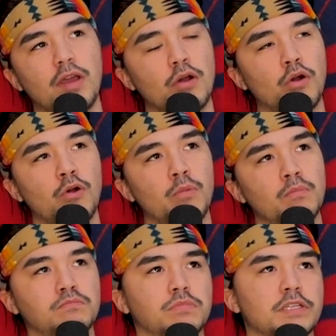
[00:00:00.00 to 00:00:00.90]
home
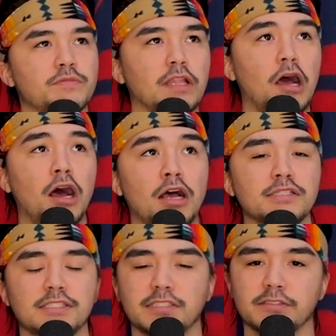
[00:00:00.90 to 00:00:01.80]
because we
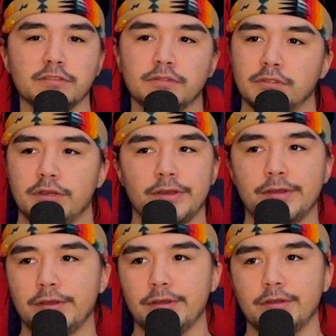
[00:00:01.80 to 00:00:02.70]
lost. And
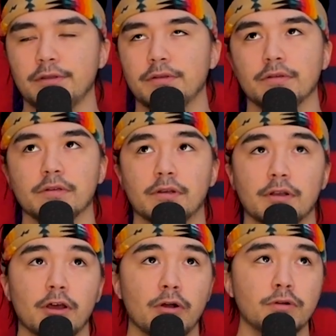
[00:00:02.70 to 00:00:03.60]
I don't
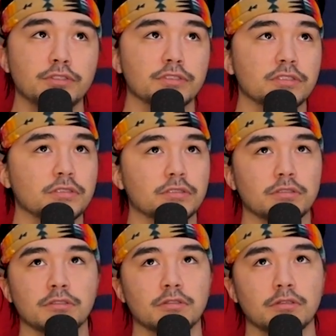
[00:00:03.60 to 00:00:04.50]
know, just,
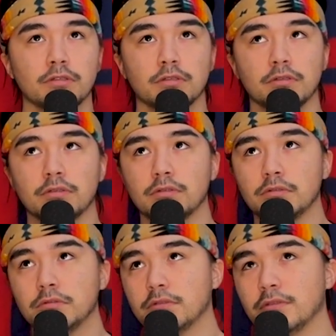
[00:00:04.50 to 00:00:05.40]

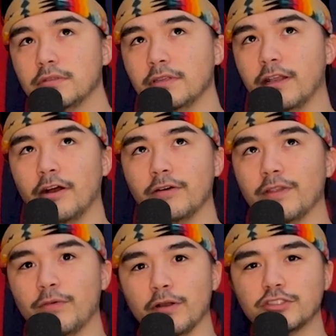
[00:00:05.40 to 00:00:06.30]
you know, and the
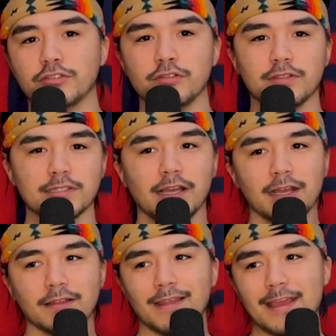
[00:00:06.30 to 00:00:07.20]
real truth is like,
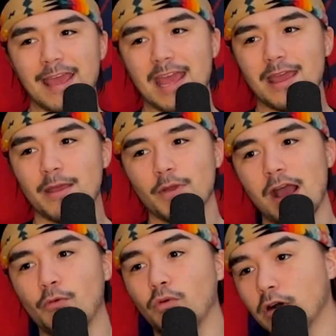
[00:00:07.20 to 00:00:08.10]
they came,
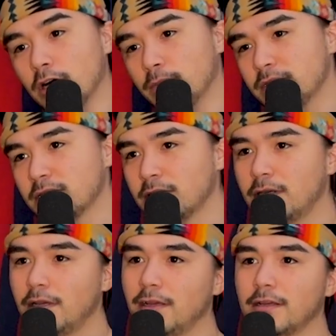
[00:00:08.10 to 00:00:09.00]
got whooped,
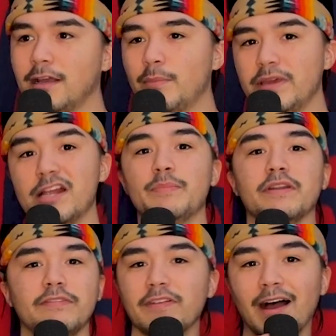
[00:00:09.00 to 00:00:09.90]
got beat up in a
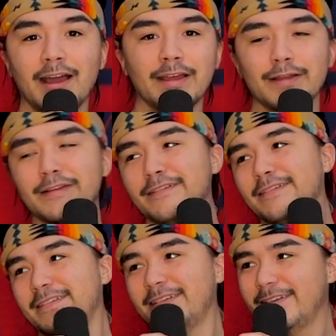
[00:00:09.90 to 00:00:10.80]
fight.
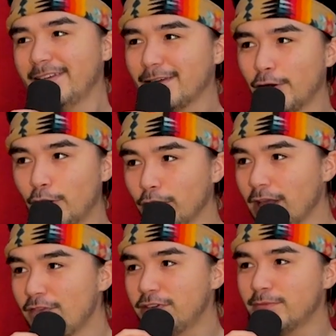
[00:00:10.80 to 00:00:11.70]
Girl
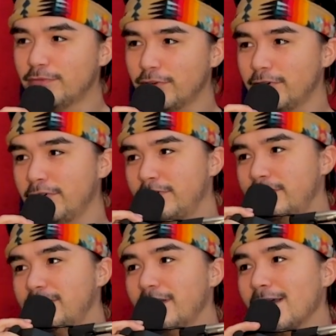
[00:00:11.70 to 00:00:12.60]
left him for
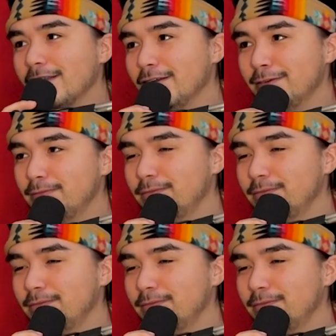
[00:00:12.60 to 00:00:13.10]
Tulalip,